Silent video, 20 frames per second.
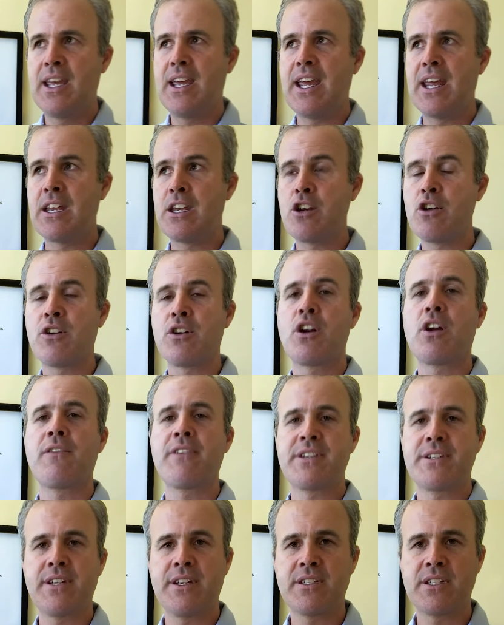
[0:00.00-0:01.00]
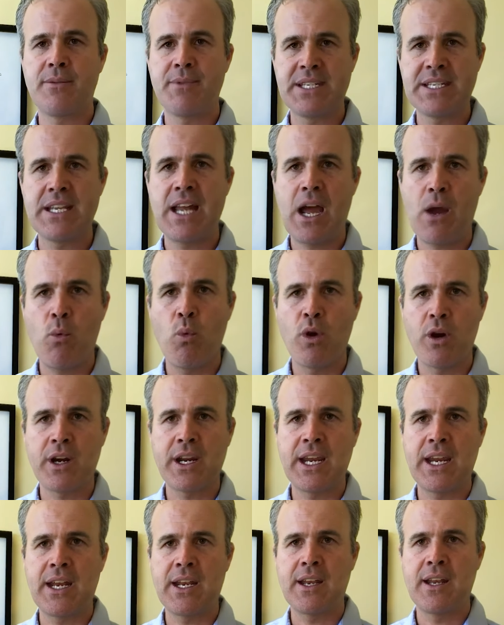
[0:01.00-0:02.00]
and your nervous system is not
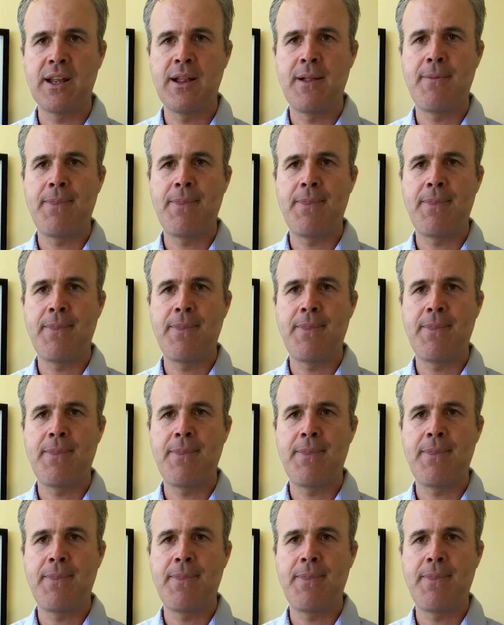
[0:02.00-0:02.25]
working